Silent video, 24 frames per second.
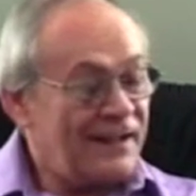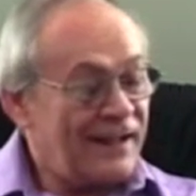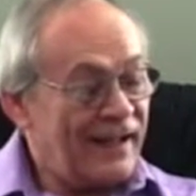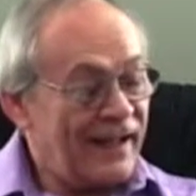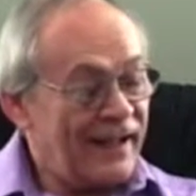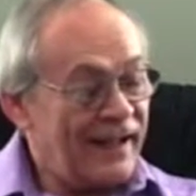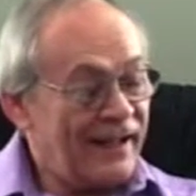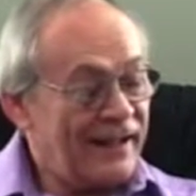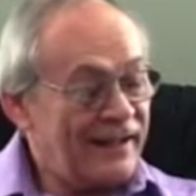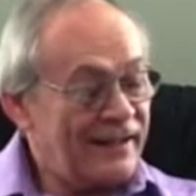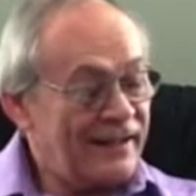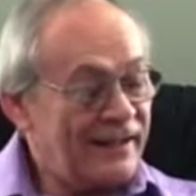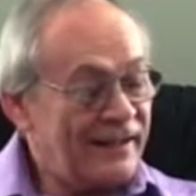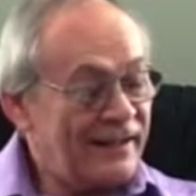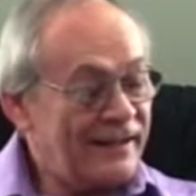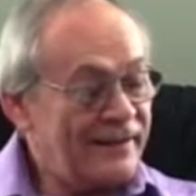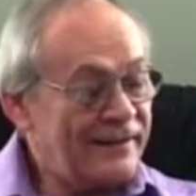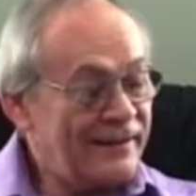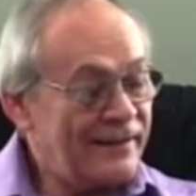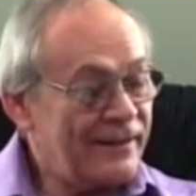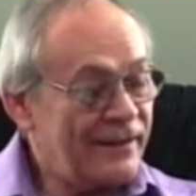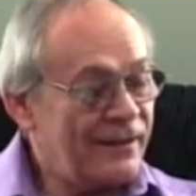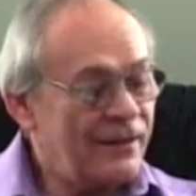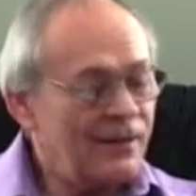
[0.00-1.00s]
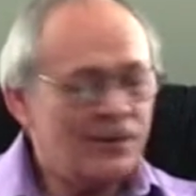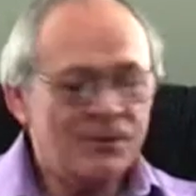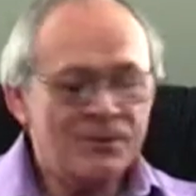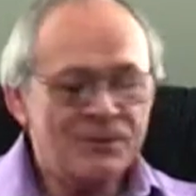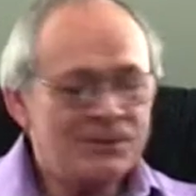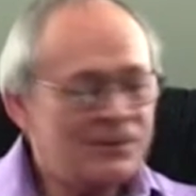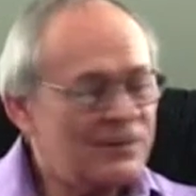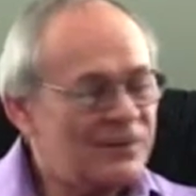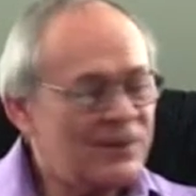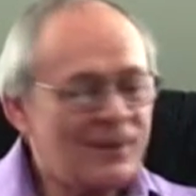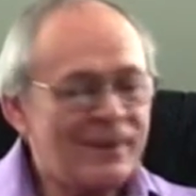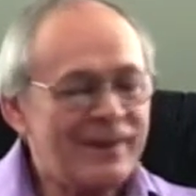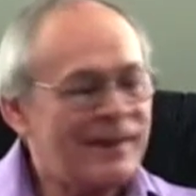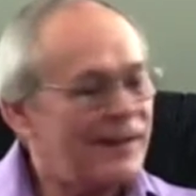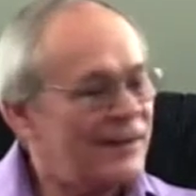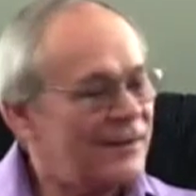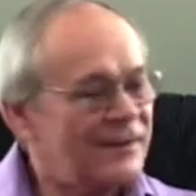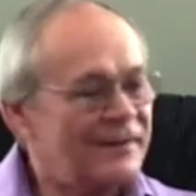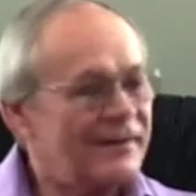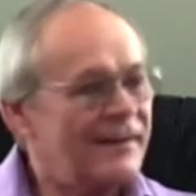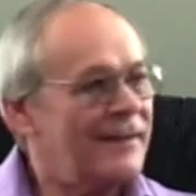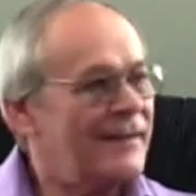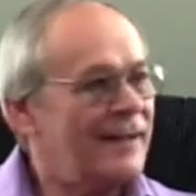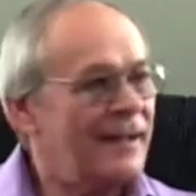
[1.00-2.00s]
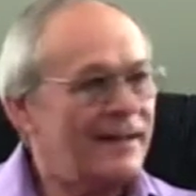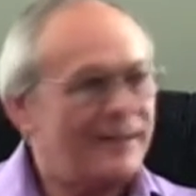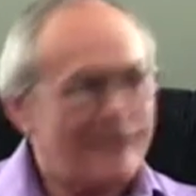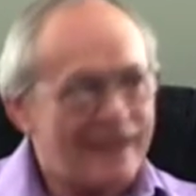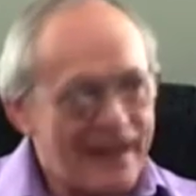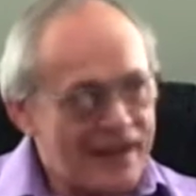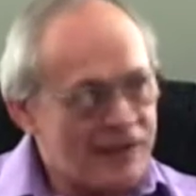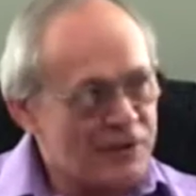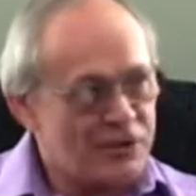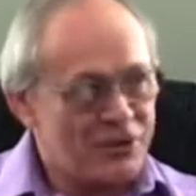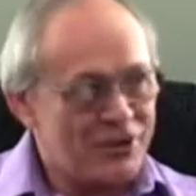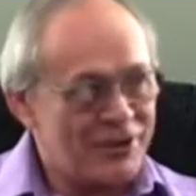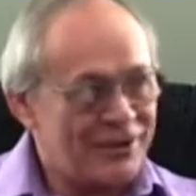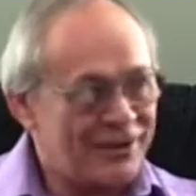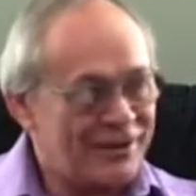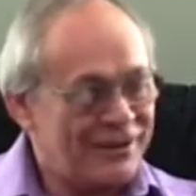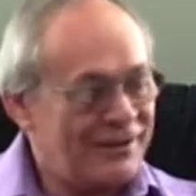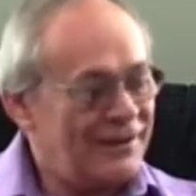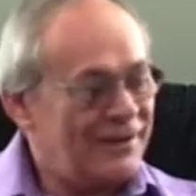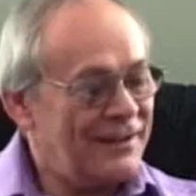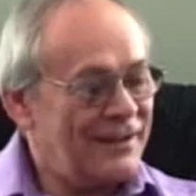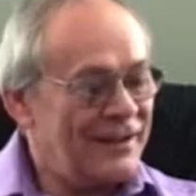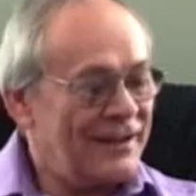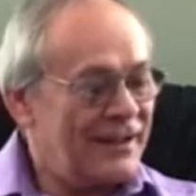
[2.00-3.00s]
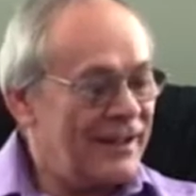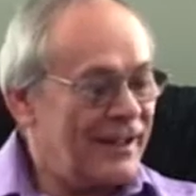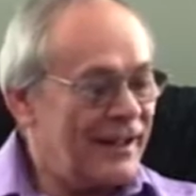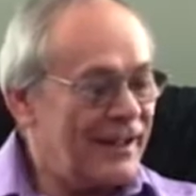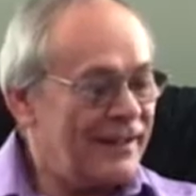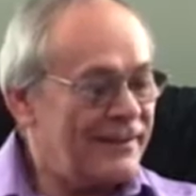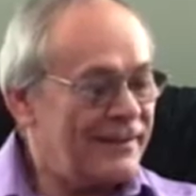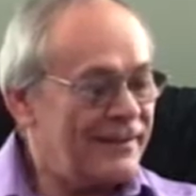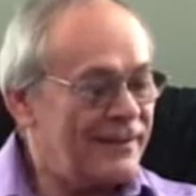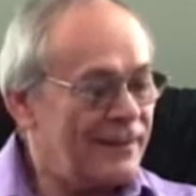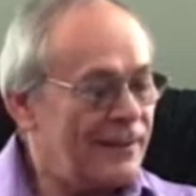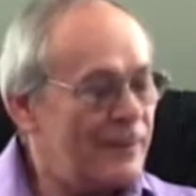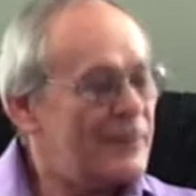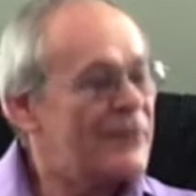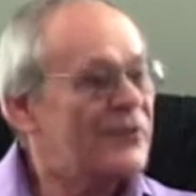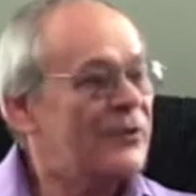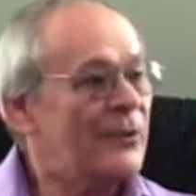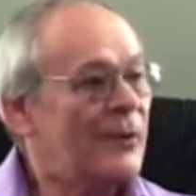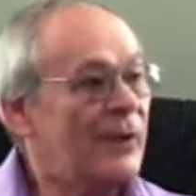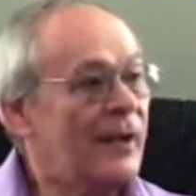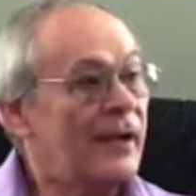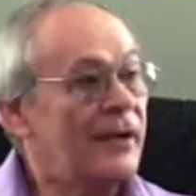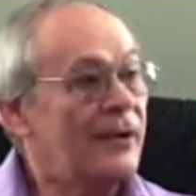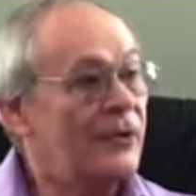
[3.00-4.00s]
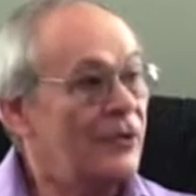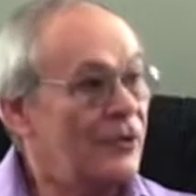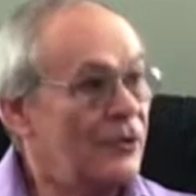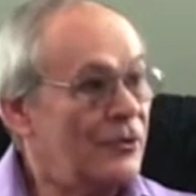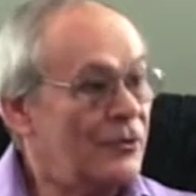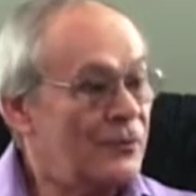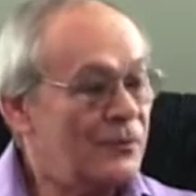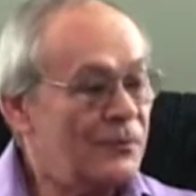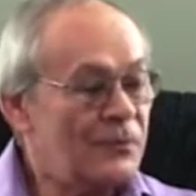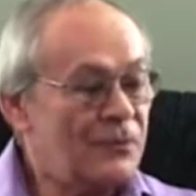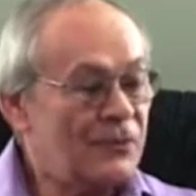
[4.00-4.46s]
And I said, somebody else said that last year. I said, let me see what I can do.